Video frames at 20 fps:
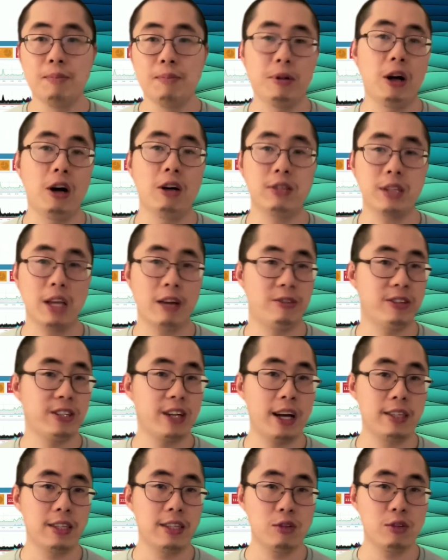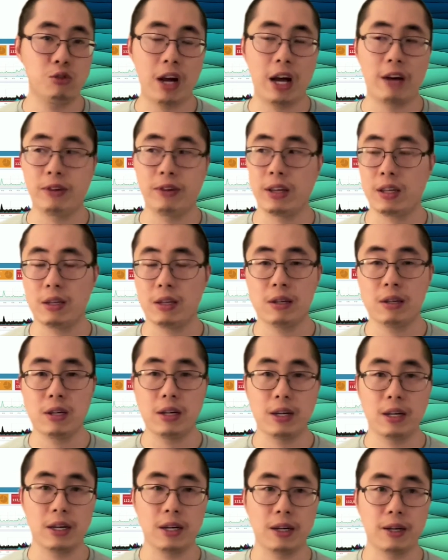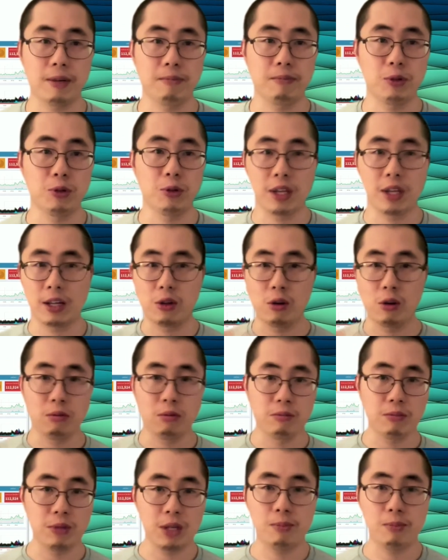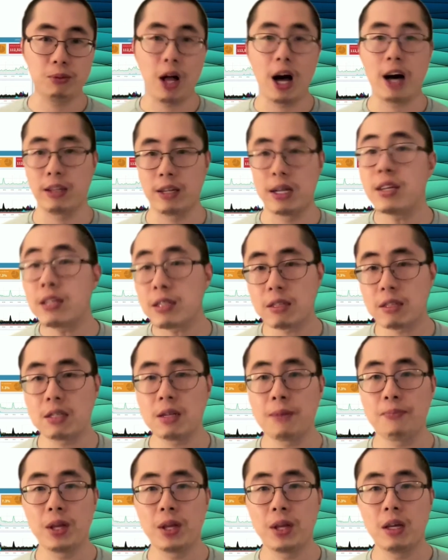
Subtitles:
blocks advertising traffic using a known block list.